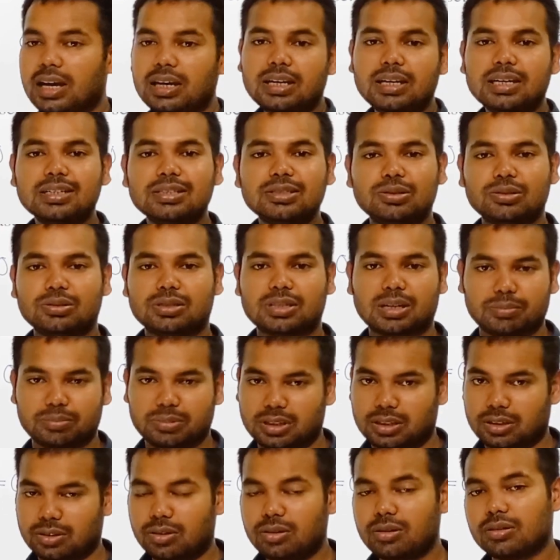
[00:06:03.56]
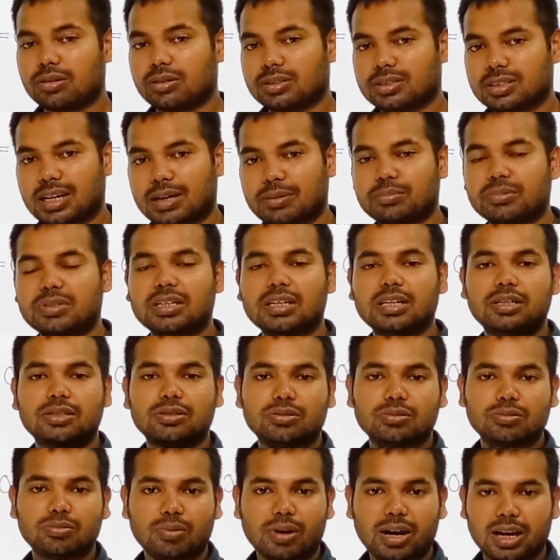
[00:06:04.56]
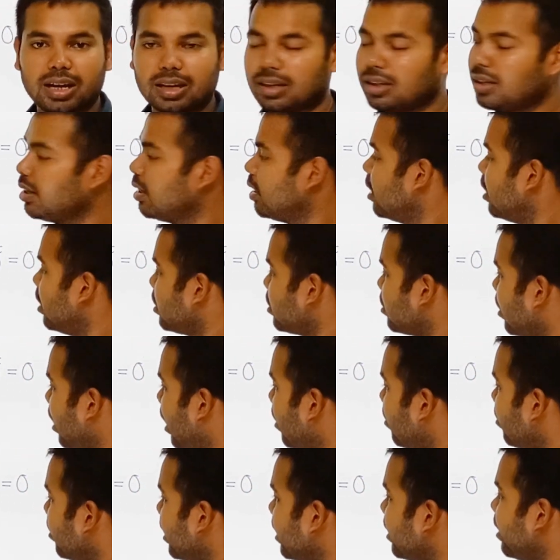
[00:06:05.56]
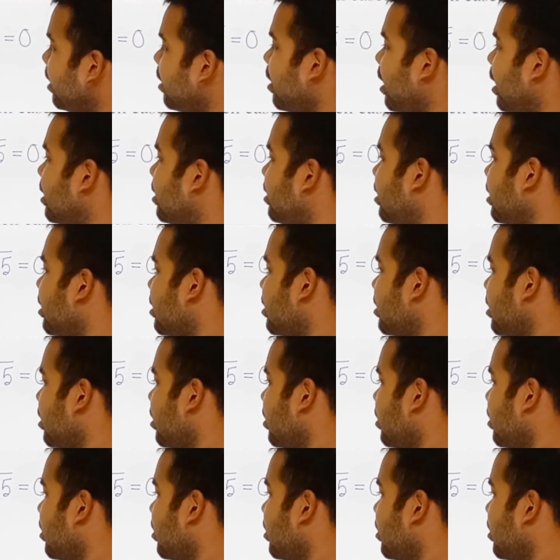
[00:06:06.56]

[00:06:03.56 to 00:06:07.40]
into something or something into y. So how can I write this?